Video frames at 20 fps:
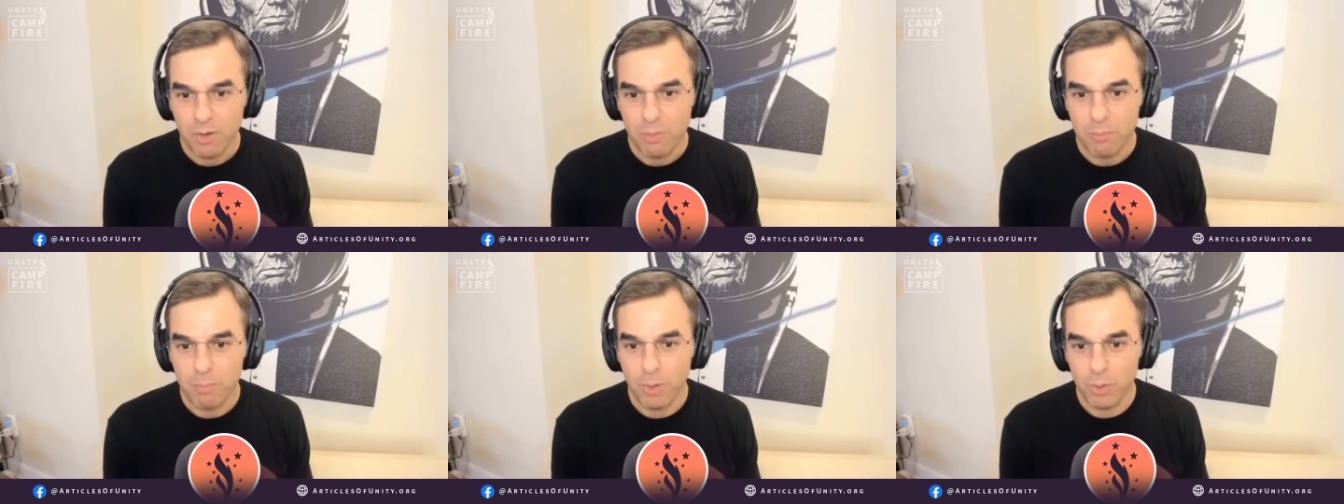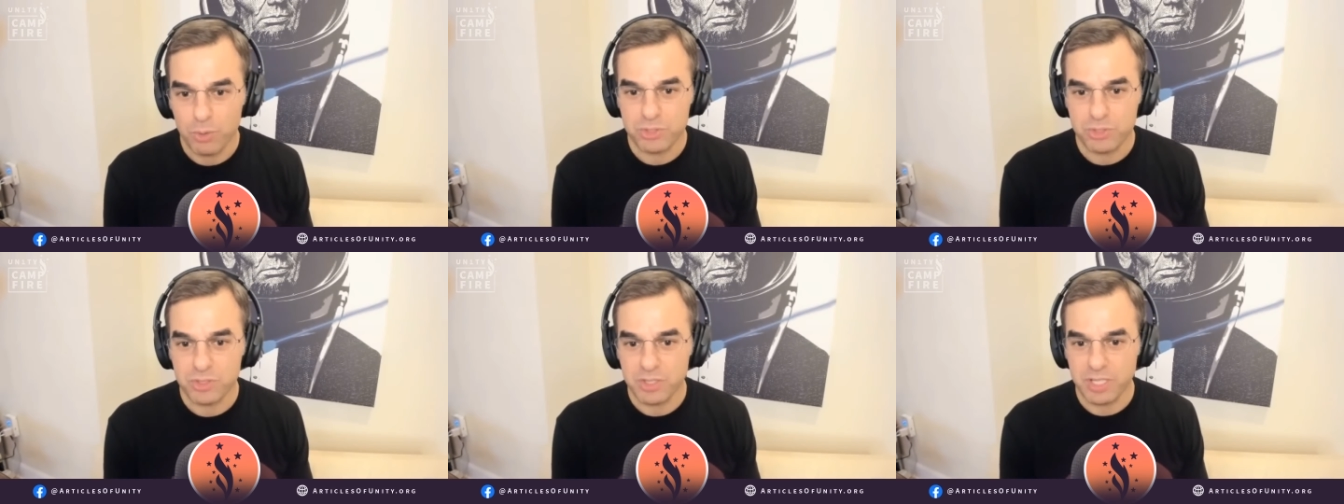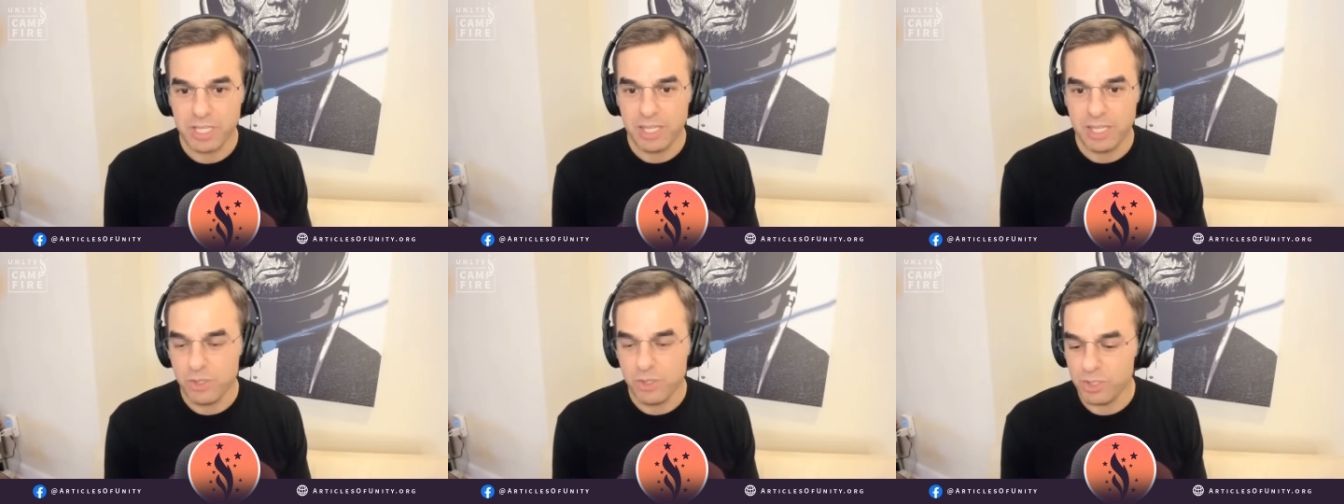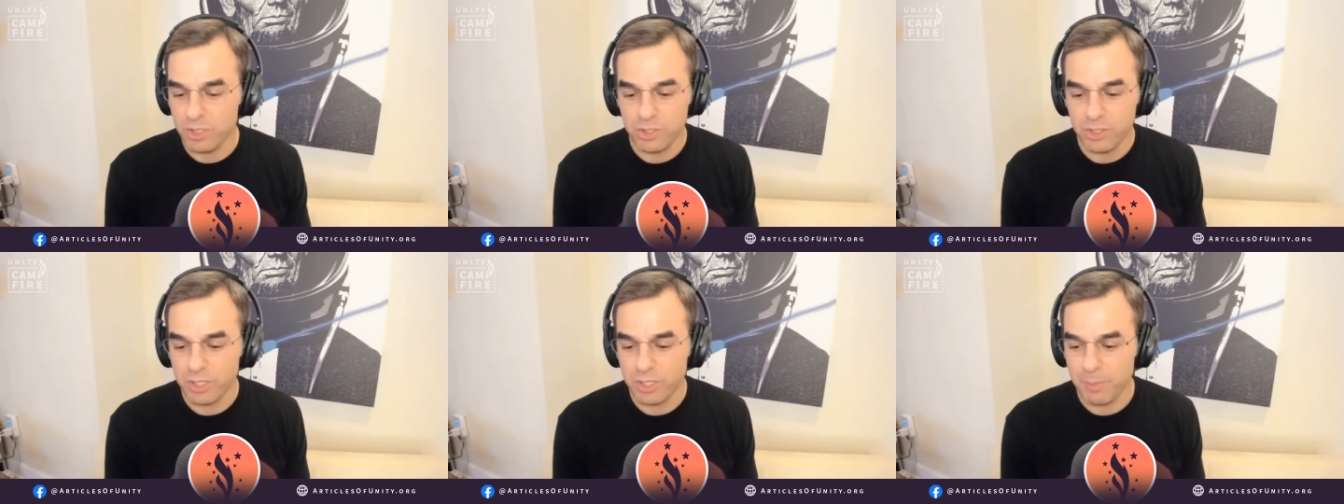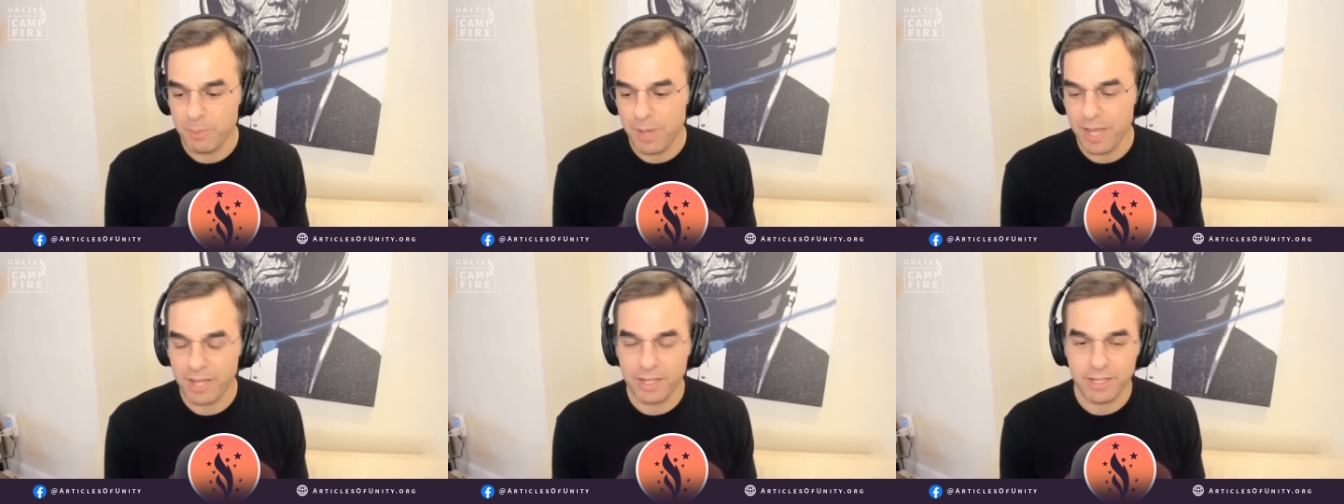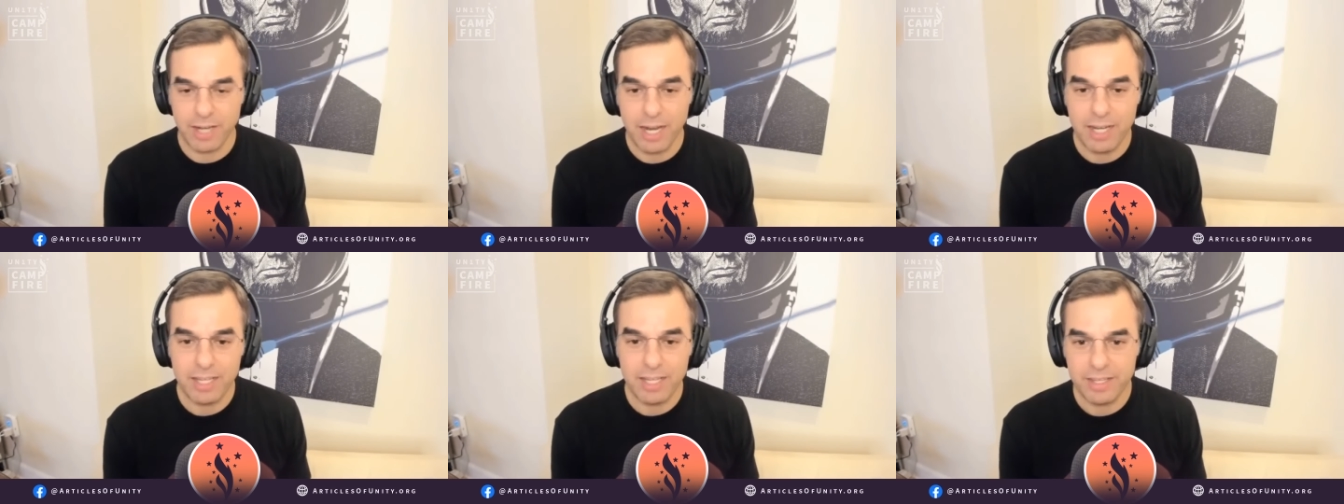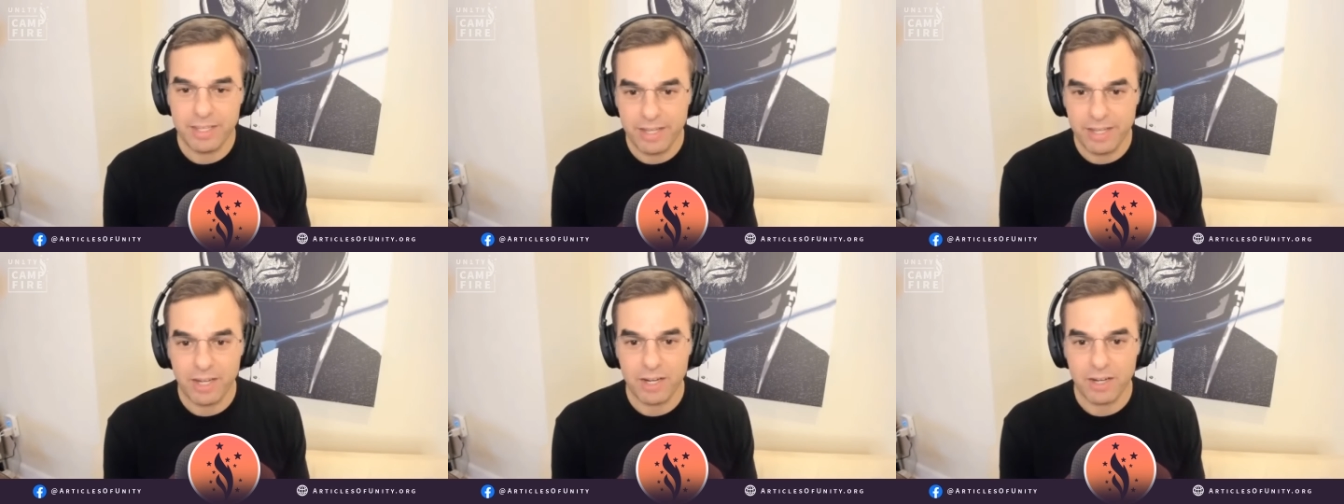Mostly, you can look back at any
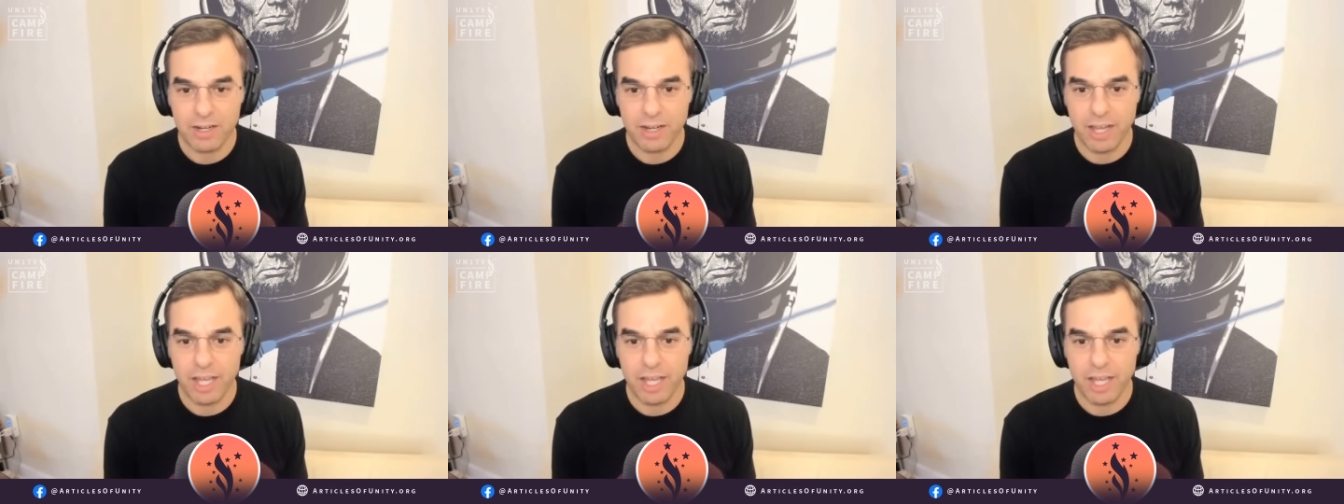year,